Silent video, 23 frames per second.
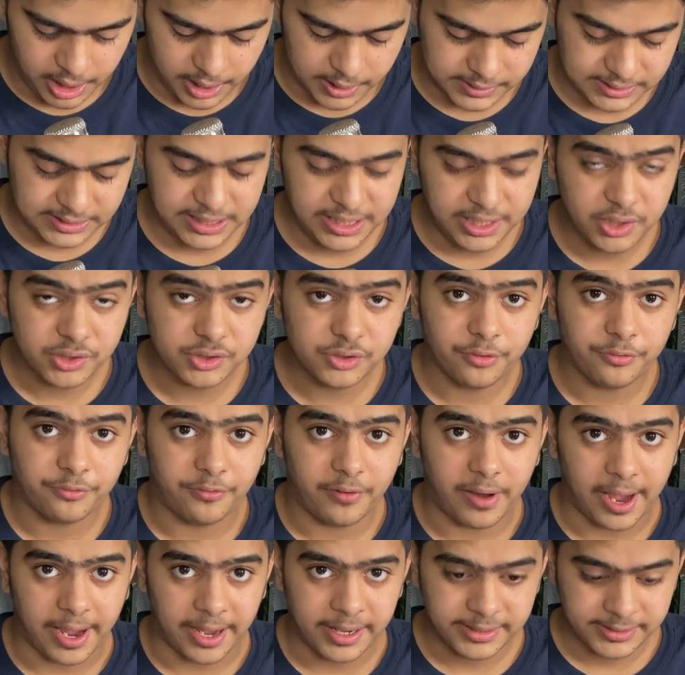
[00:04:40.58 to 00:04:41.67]
A series of
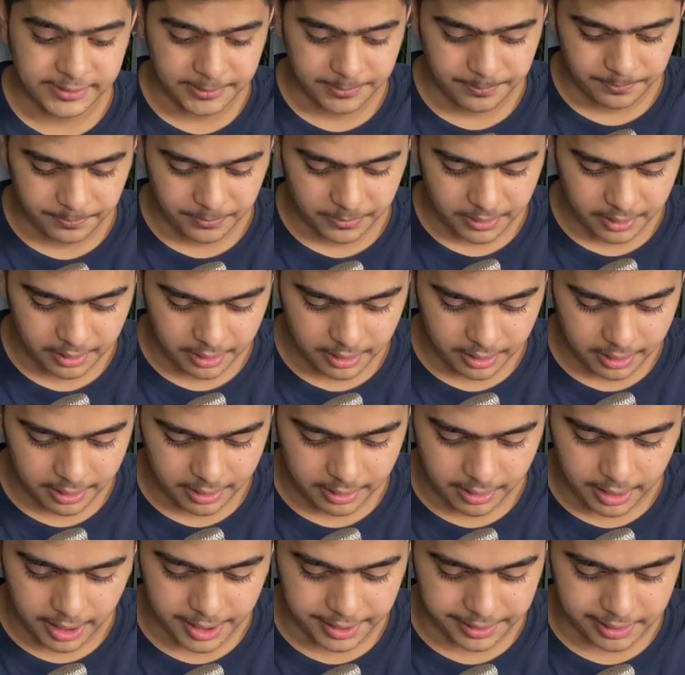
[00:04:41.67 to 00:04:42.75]
whys,
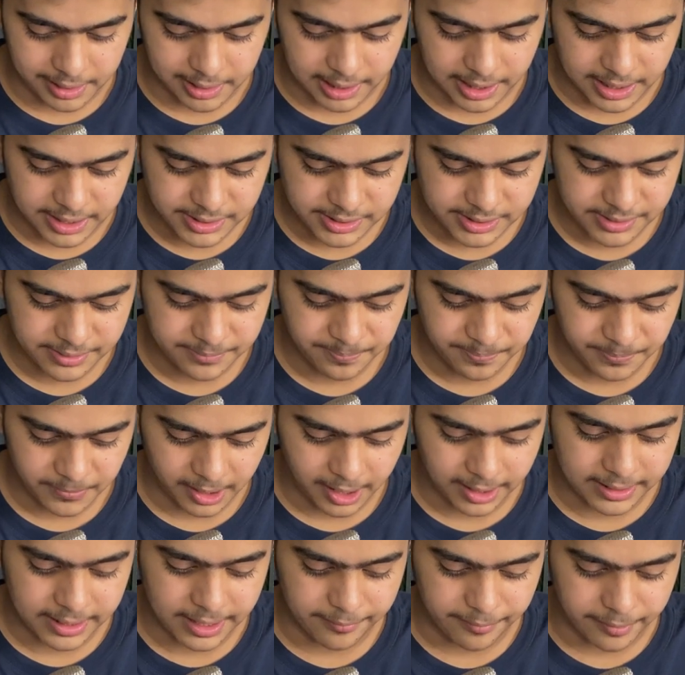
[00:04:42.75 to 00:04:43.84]
I realized,
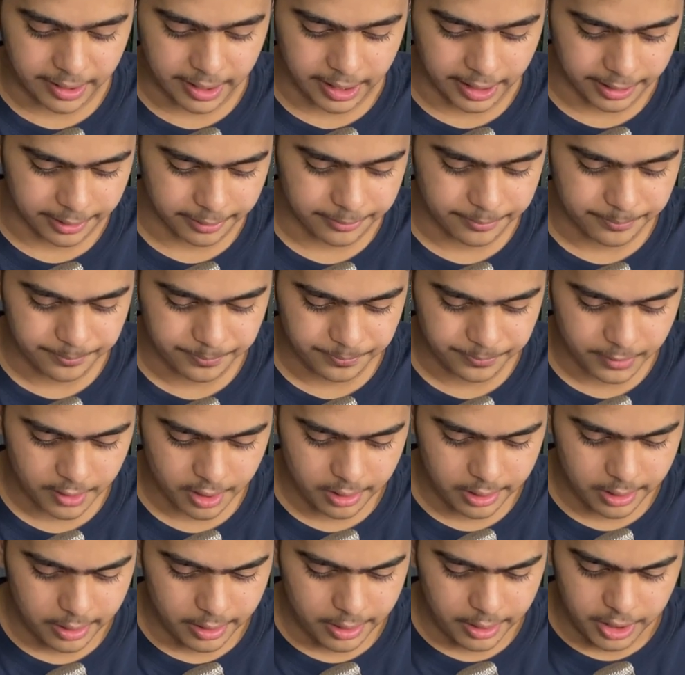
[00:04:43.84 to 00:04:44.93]
can never end.
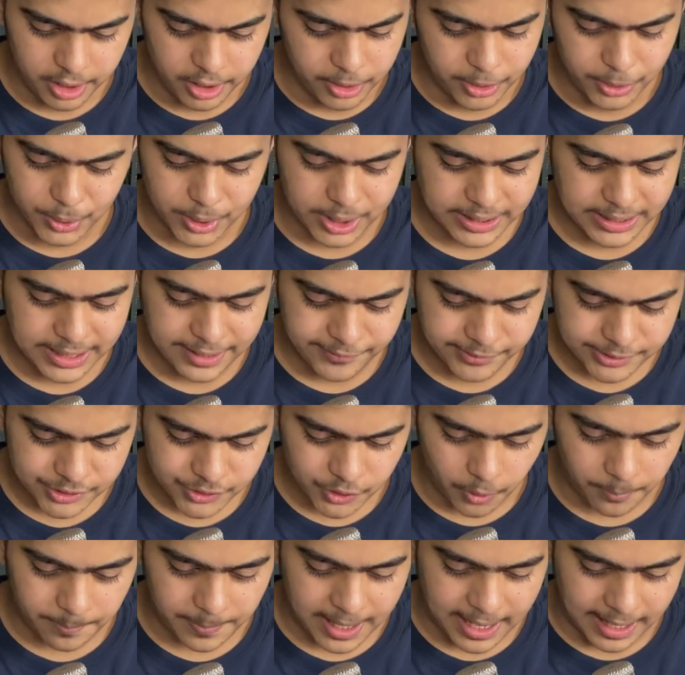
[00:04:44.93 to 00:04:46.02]
You can never
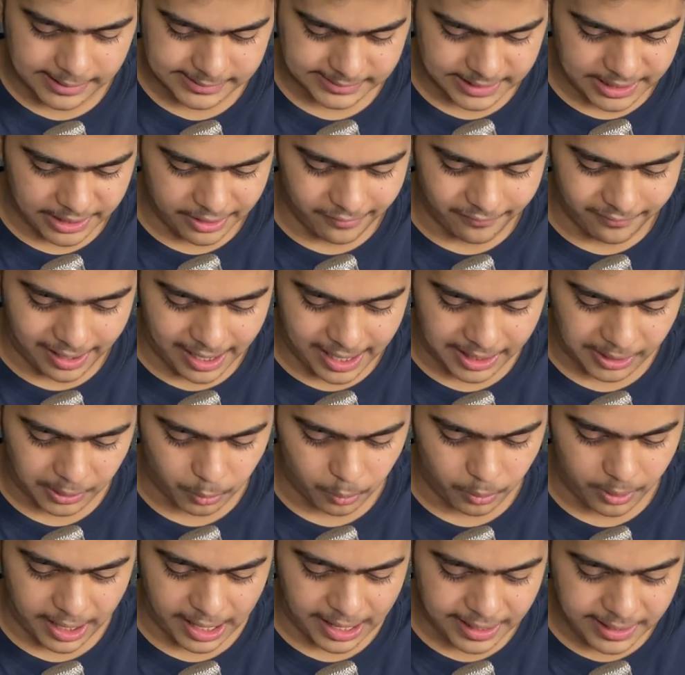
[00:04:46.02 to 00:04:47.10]
stop asking why
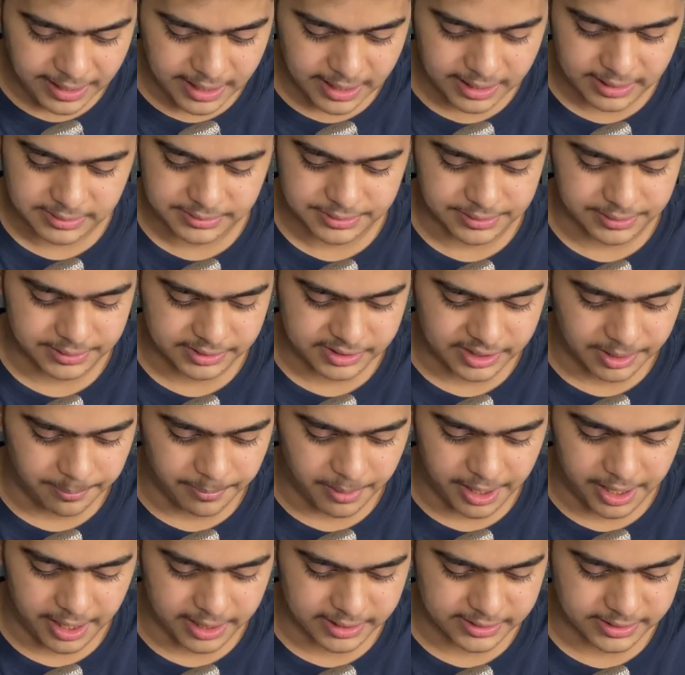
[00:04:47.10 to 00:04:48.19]
to any answer
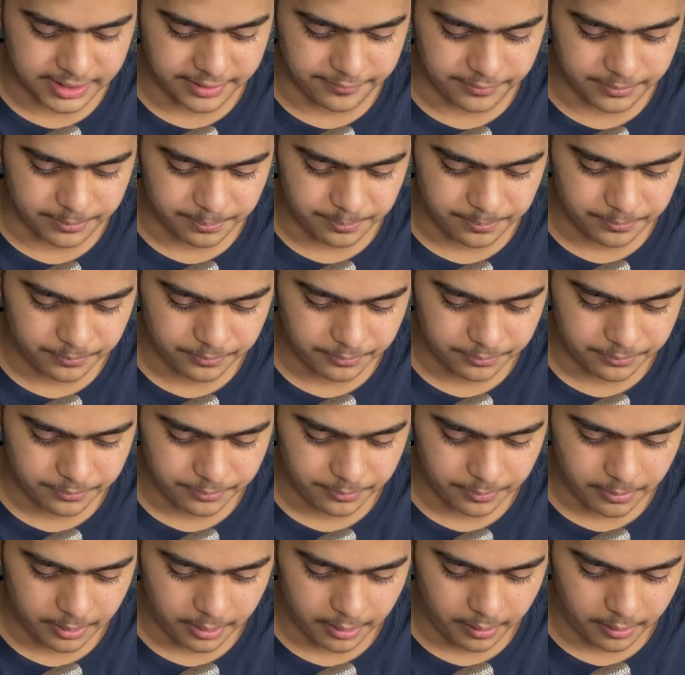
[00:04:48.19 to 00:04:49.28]
somebody has given.
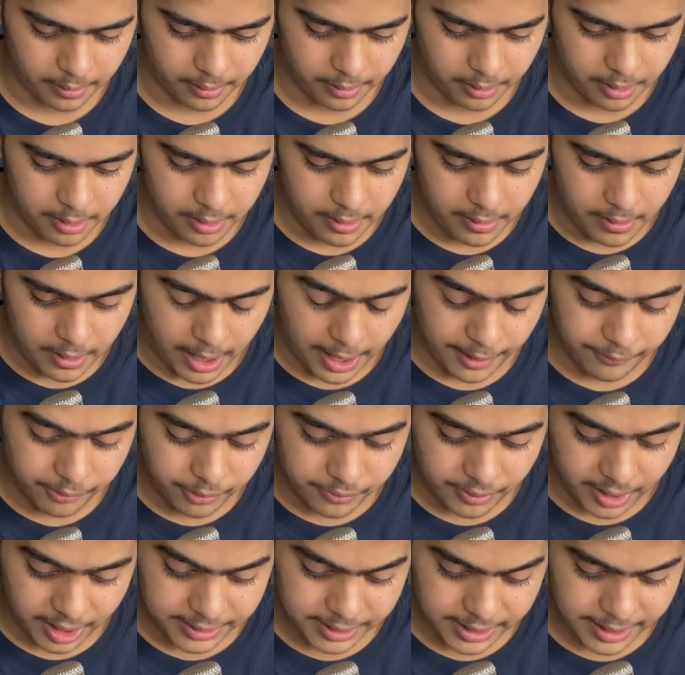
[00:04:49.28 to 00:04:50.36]
I
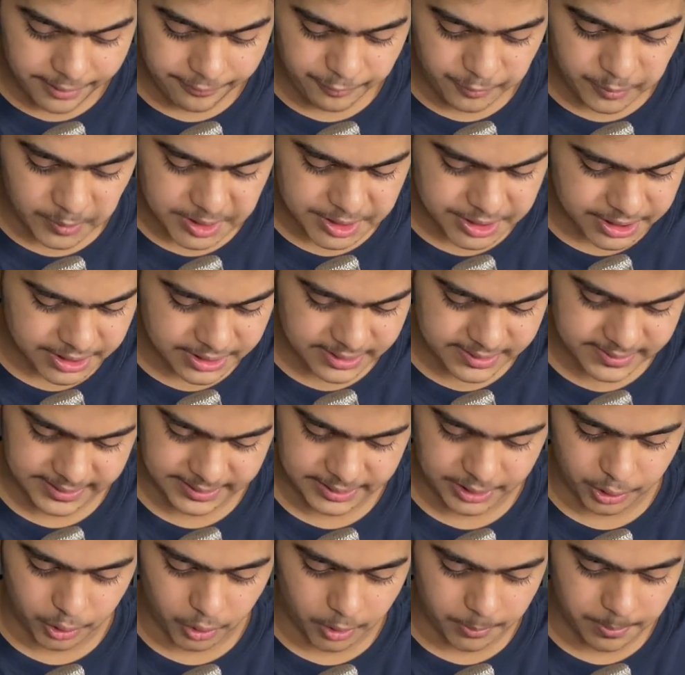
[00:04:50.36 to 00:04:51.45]
would rather have questions
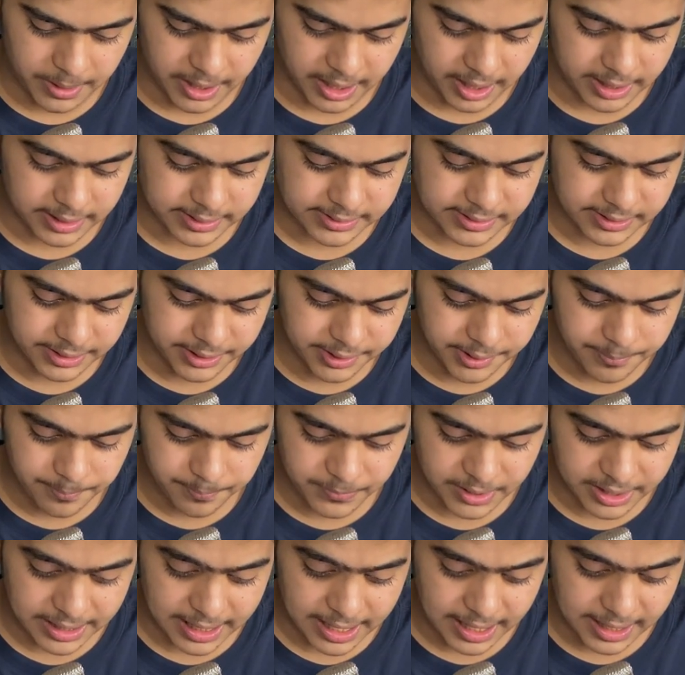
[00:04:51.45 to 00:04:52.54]
that cannot be answered
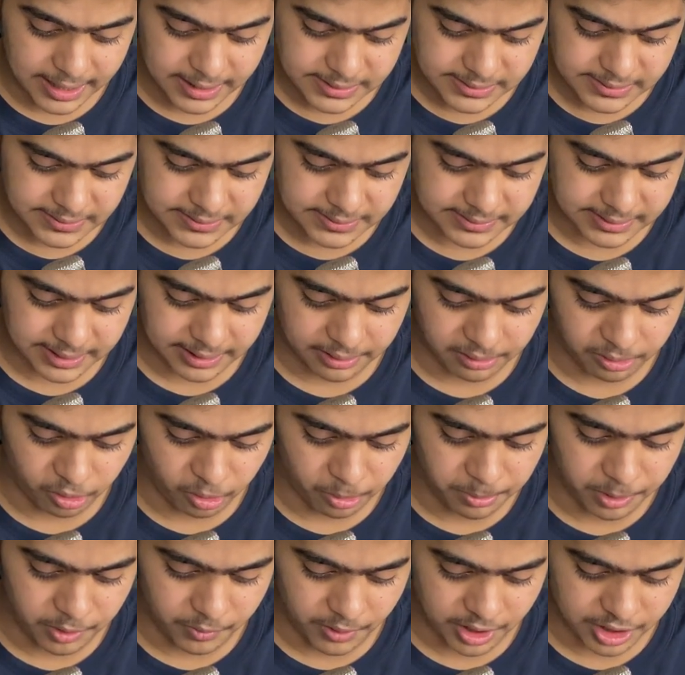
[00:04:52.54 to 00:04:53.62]
than answers that
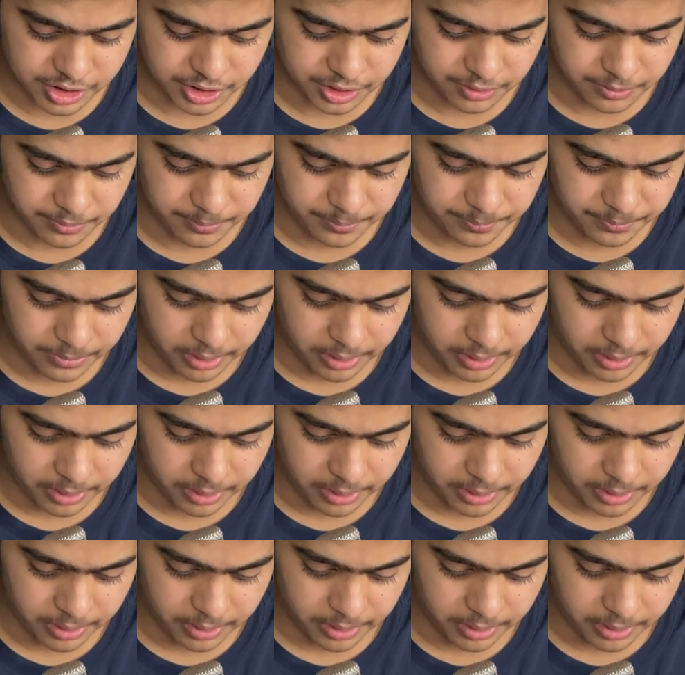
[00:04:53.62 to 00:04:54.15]
cannot be questioned.